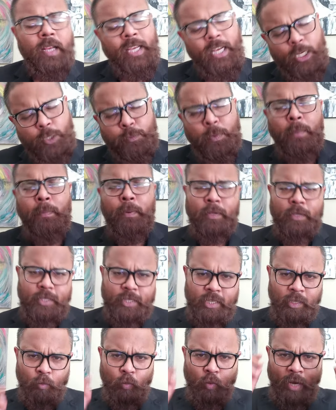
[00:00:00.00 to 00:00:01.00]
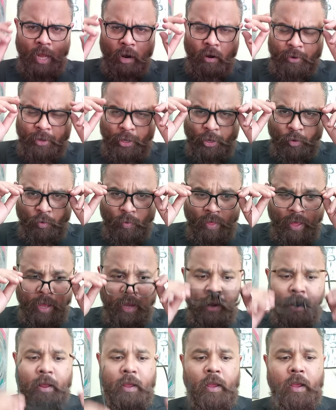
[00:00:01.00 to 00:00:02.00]
Yes, people still would argue
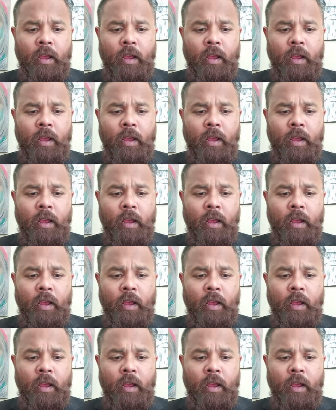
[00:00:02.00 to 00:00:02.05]
that,